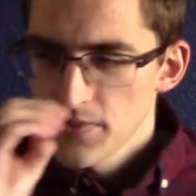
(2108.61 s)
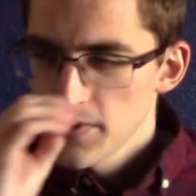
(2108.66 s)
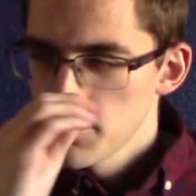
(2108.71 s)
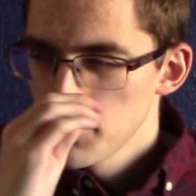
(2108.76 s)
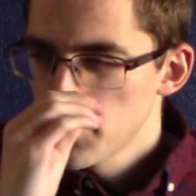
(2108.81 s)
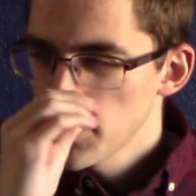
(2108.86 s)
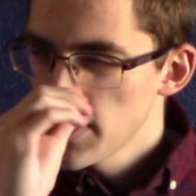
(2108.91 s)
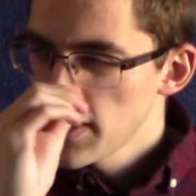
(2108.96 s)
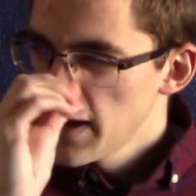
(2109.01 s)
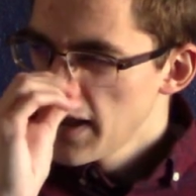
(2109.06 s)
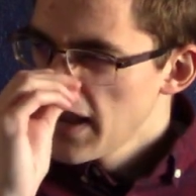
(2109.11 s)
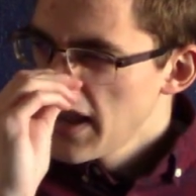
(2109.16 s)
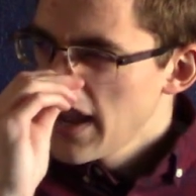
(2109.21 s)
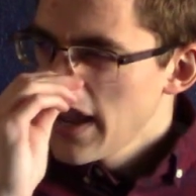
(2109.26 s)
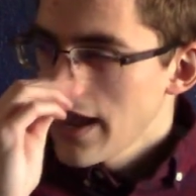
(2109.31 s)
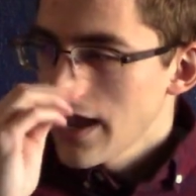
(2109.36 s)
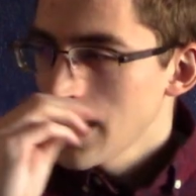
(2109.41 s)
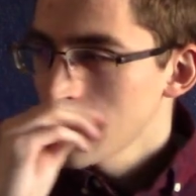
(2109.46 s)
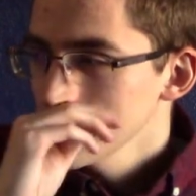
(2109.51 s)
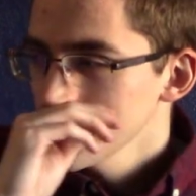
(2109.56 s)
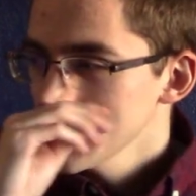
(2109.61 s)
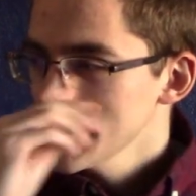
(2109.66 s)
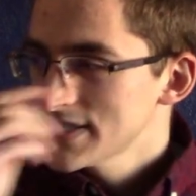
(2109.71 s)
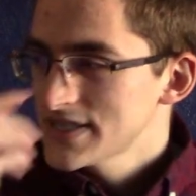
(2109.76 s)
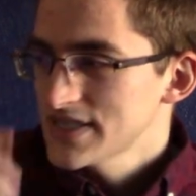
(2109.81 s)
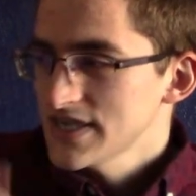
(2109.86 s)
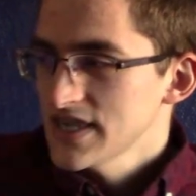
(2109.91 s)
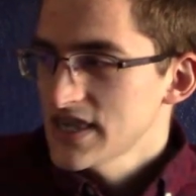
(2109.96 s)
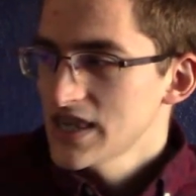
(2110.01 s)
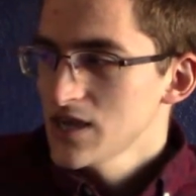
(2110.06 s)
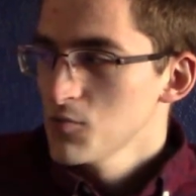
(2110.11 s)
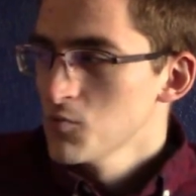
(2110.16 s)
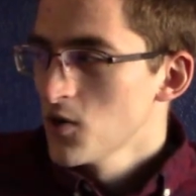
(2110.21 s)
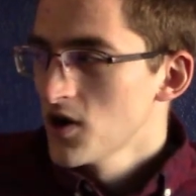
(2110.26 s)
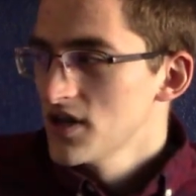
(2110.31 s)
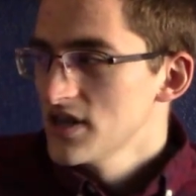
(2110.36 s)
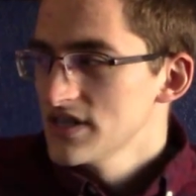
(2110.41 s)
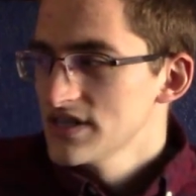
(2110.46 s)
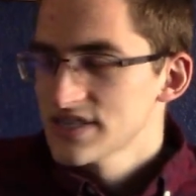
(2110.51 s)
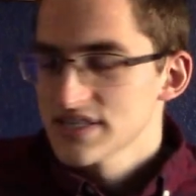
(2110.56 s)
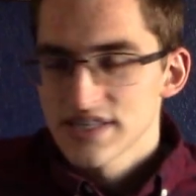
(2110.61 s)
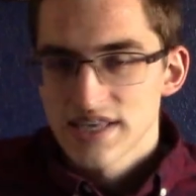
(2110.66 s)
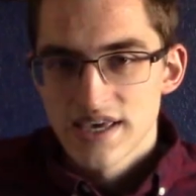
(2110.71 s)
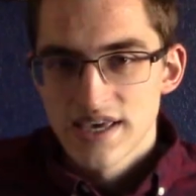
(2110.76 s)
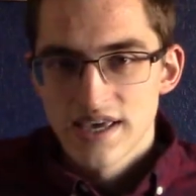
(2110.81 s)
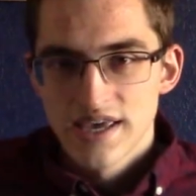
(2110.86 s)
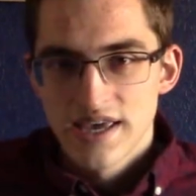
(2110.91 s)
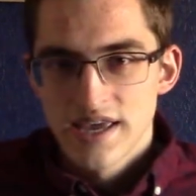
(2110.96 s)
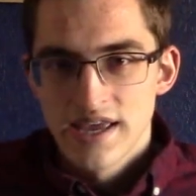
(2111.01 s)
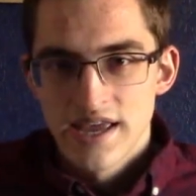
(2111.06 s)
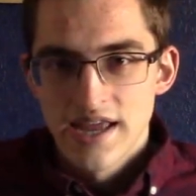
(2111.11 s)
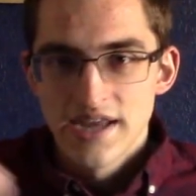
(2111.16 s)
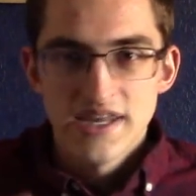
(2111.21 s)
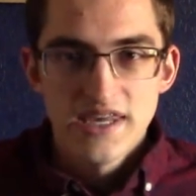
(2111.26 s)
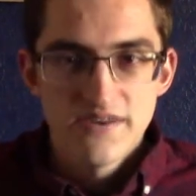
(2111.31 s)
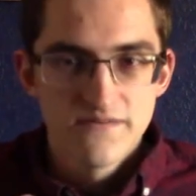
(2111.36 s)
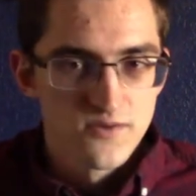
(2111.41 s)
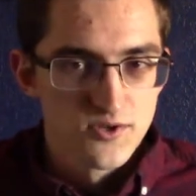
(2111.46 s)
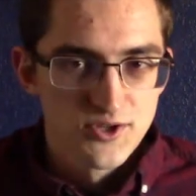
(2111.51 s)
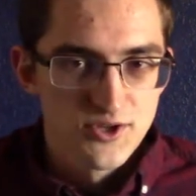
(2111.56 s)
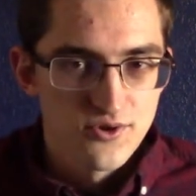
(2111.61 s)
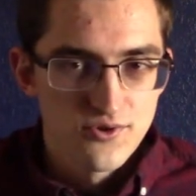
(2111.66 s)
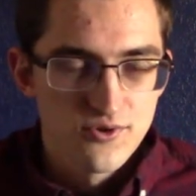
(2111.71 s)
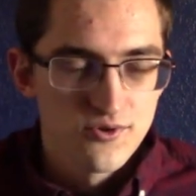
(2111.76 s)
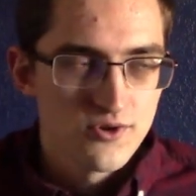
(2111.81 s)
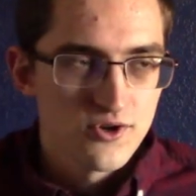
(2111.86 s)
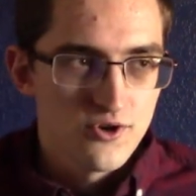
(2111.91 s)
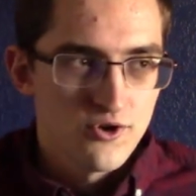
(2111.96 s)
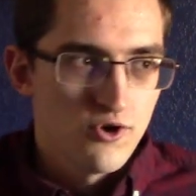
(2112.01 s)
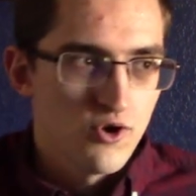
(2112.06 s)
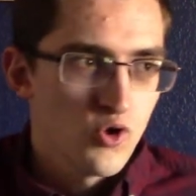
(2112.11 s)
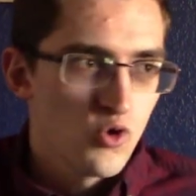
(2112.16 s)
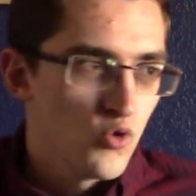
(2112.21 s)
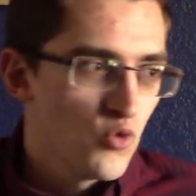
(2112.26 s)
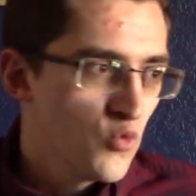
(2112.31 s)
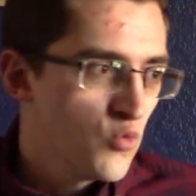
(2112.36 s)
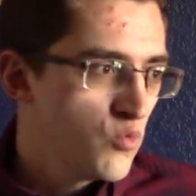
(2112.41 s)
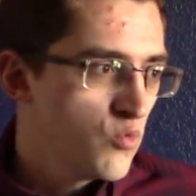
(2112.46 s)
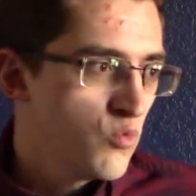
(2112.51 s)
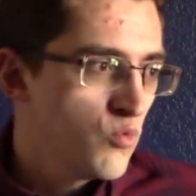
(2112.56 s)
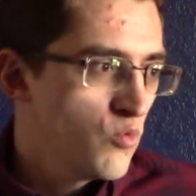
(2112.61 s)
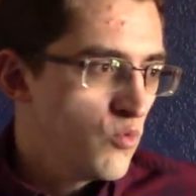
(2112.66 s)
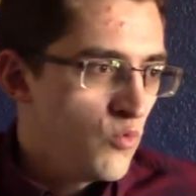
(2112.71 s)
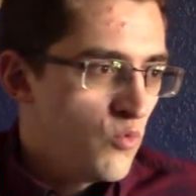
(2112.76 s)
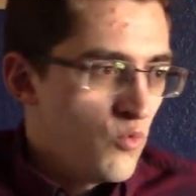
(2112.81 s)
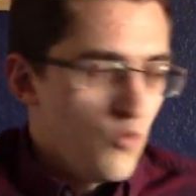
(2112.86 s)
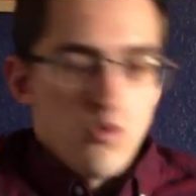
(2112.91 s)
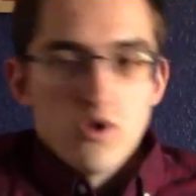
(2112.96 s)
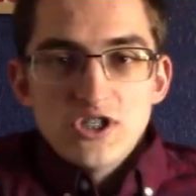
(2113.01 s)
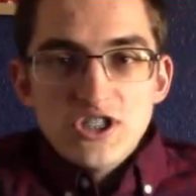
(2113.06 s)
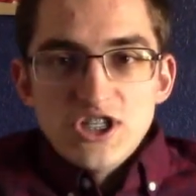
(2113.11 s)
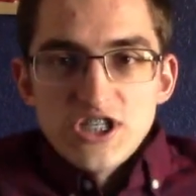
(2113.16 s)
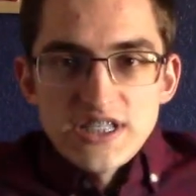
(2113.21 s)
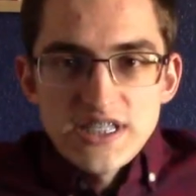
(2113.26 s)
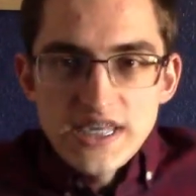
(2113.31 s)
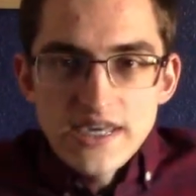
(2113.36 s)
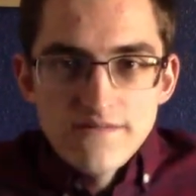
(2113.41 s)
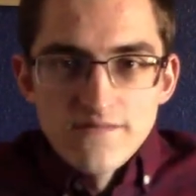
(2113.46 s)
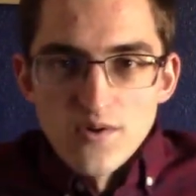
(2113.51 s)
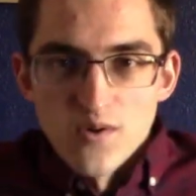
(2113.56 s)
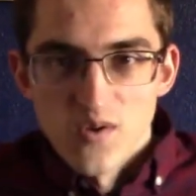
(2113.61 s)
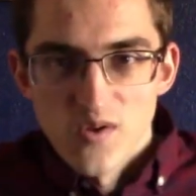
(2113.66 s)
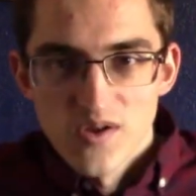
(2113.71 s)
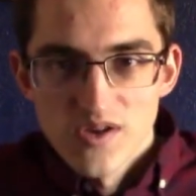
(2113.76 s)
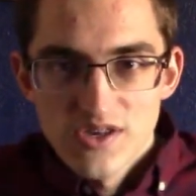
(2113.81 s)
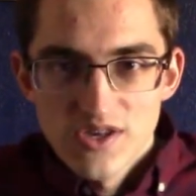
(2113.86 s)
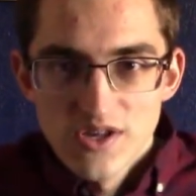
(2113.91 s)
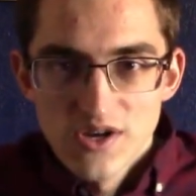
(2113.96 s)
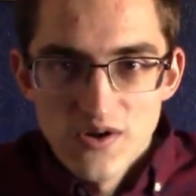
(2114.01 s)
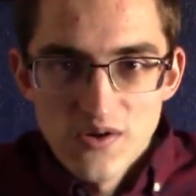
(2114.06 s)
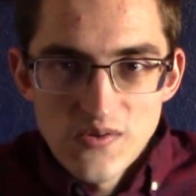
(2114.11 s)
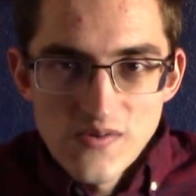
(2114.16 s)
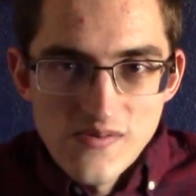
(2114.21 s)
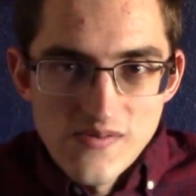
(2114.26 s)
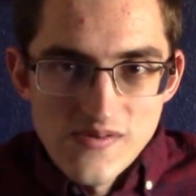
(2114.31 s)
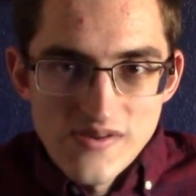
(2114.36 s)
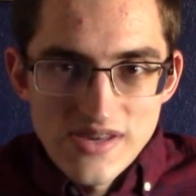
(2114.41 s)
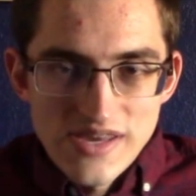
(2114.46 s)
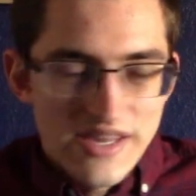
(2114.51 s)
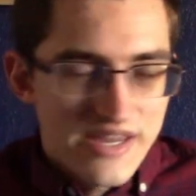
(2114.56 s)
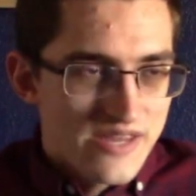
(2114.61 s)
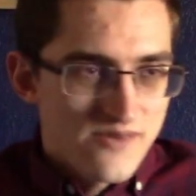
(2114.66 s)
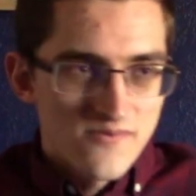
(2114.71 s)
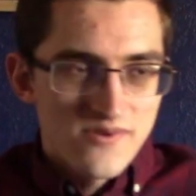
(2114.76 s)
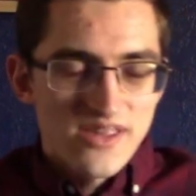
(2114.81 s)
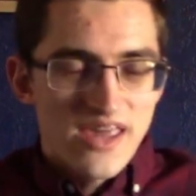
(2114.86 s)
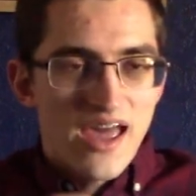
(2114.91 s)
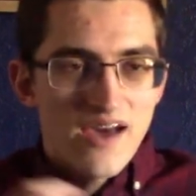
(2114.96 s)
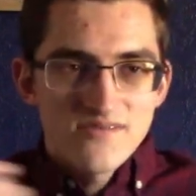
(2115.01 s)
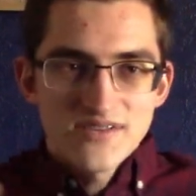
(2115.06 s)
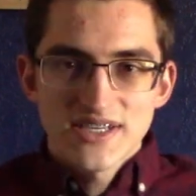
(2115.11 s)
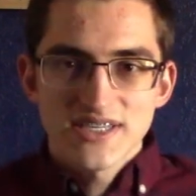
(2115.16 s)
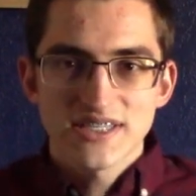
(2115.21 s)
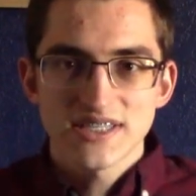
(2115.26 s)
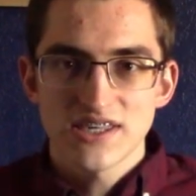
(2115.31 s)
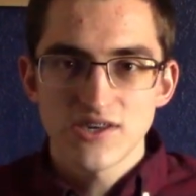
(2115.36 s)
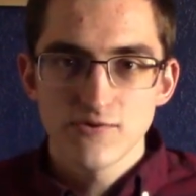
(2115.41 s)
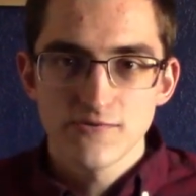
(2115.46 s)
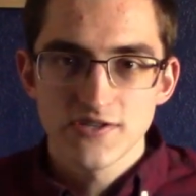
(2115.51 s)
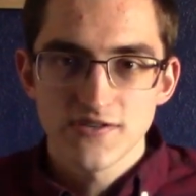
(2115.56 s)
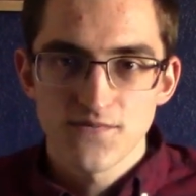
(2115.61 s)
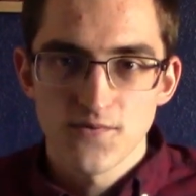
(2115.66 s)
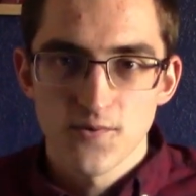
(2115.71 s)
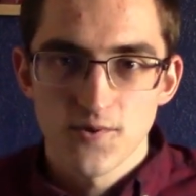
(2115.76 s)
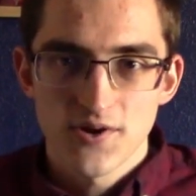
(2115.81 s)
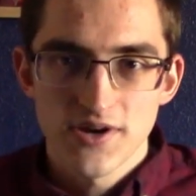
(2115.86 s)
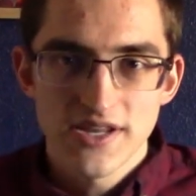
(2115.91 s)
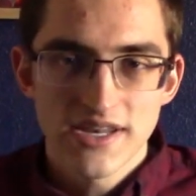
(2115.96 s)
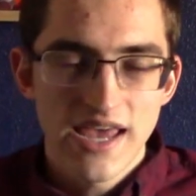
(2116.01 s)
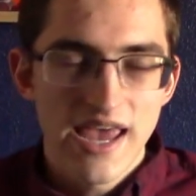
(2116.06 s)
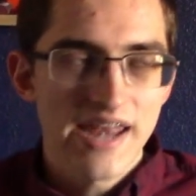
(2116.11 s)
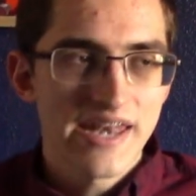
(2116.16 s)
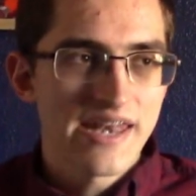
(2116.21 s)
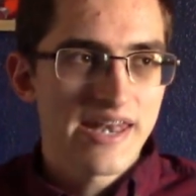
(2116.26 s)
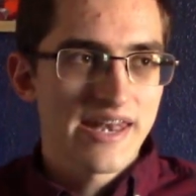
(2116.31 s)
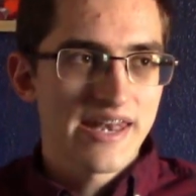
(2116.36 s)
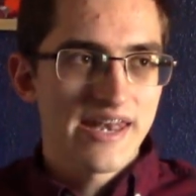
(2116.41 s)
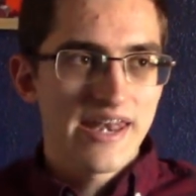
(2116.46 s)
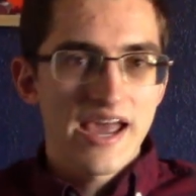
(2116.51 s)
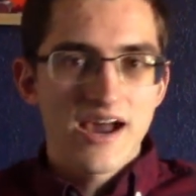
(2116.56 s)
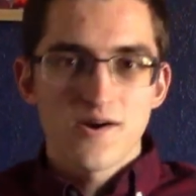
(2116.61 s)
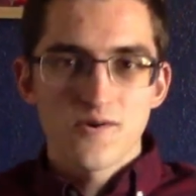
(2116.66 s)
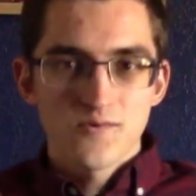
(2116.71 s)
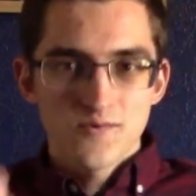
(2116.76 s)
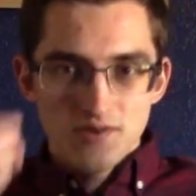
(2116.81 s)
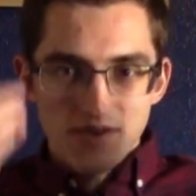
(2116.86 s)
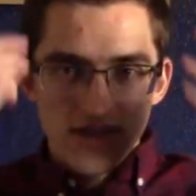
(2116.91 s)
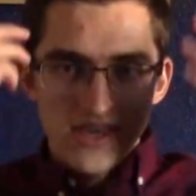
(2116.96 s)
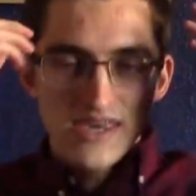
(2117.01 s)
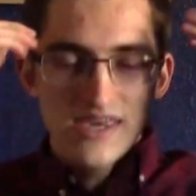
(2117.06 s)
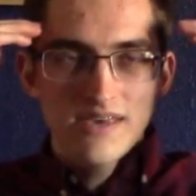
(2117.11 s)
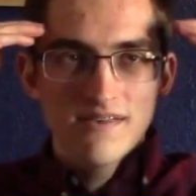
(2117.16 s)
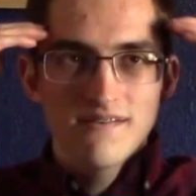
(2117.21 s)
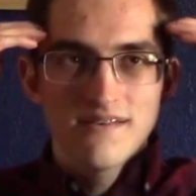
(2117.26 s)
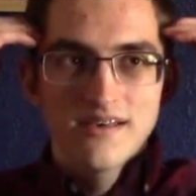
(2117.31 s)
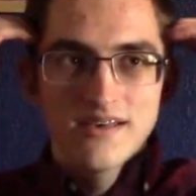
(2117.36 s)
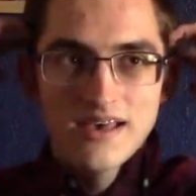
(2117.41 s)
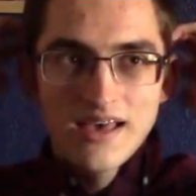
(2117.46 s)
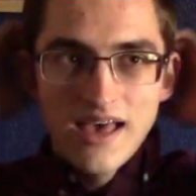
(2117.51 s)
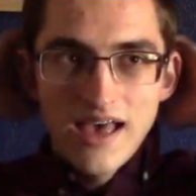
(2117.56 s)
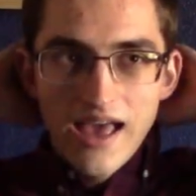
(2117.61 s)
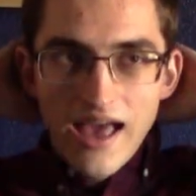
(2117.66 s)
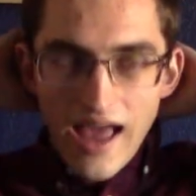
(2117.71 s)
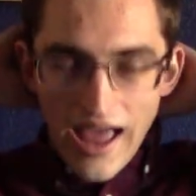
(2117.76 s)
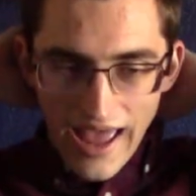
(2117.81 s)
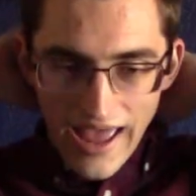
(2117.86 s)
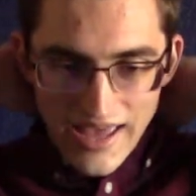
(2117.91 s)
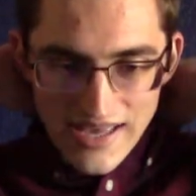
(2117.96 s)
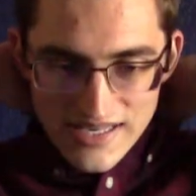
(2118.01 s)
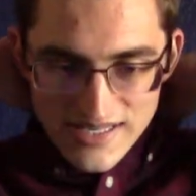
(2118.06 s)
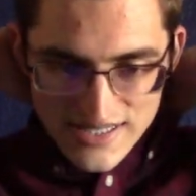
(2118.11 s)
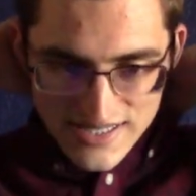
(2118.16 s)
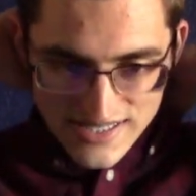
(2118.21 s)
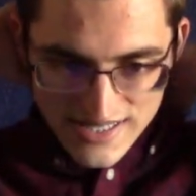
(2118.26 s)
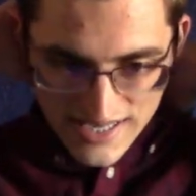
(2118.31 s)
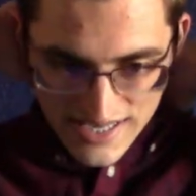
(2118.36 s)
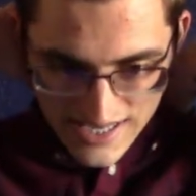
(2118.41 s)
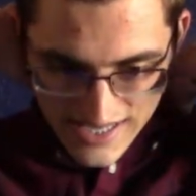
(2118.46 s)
But at least he was an evil dude who was just evil, you know? He didn't really have an excuse for it, and now he has